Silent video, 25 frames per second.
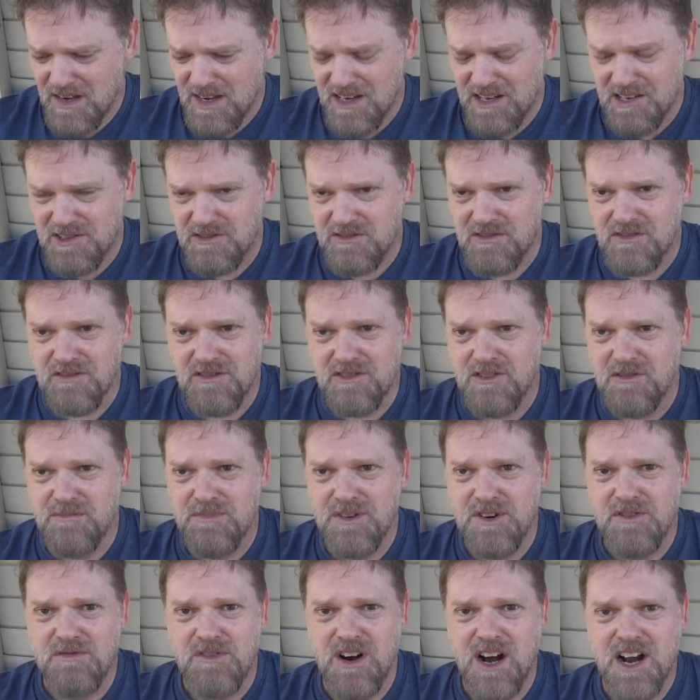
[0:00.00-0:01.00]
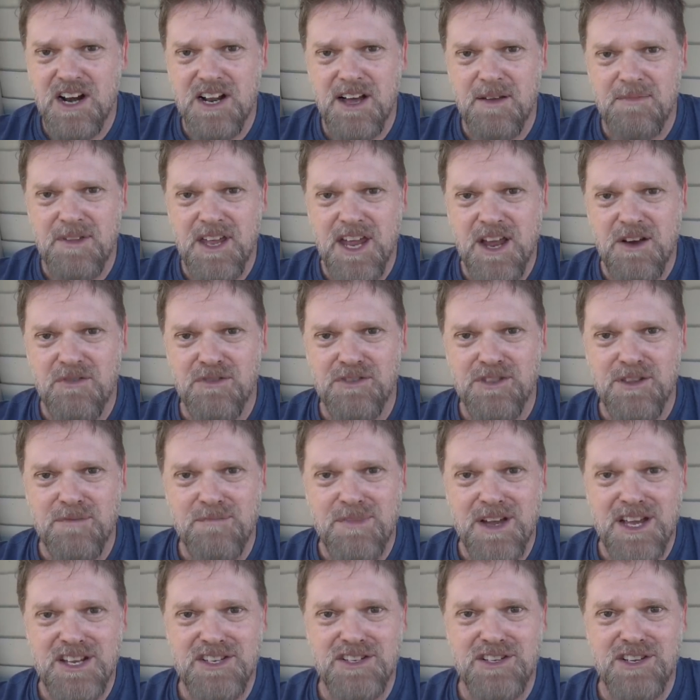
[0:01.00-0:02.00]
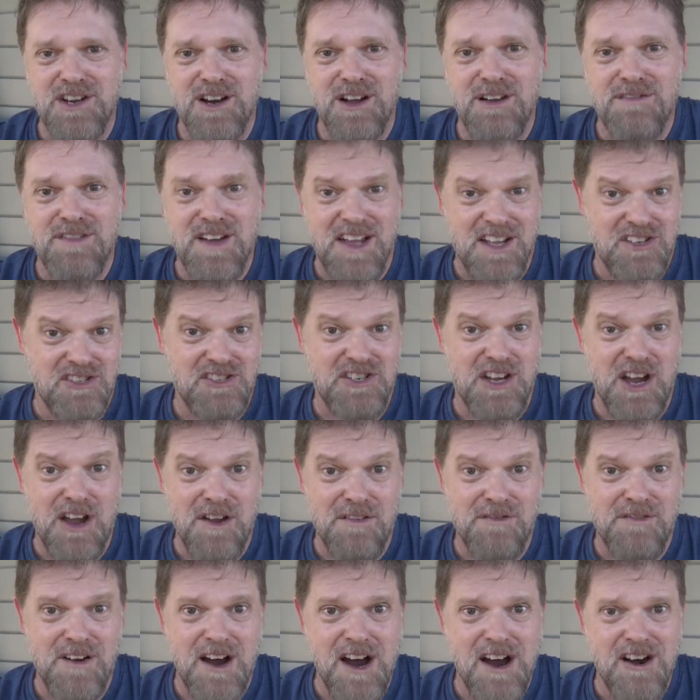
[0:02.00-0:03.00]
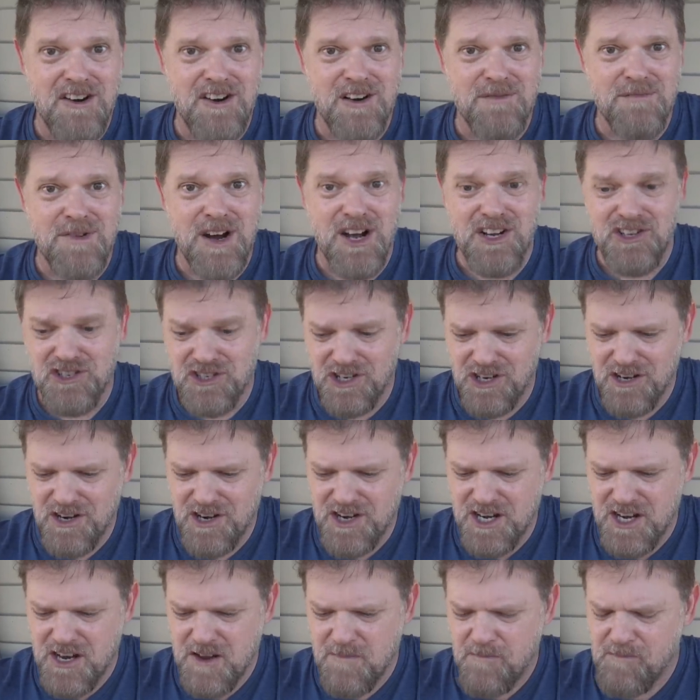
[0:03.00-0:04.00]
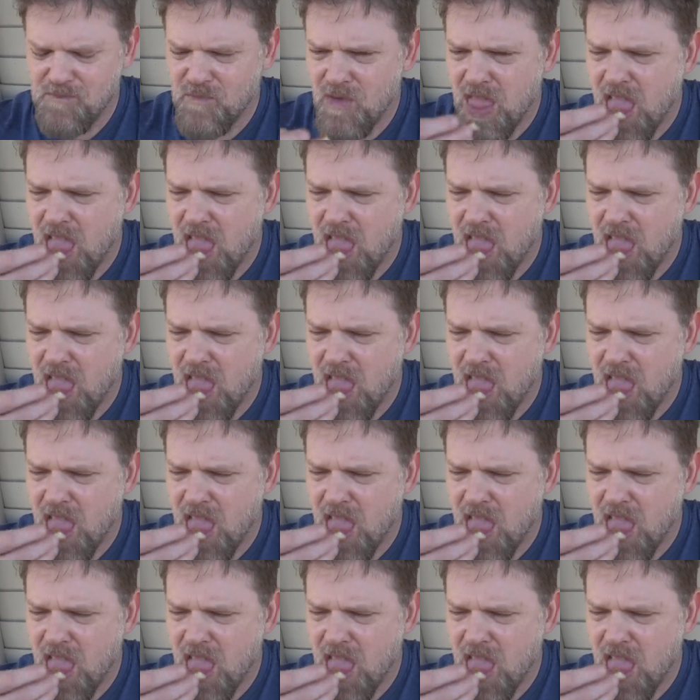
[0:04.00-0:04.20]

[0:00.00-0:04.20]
This could be right up there with the best that I've had so far on my journey.